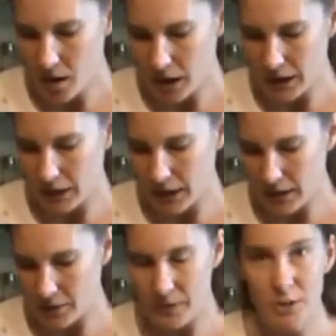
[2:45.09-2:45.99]
I
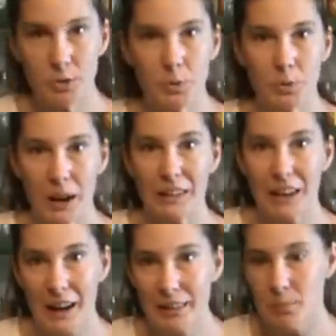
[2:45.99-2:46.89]
like a visual. I
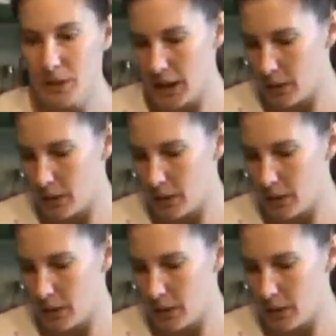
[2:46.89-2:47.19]
like to be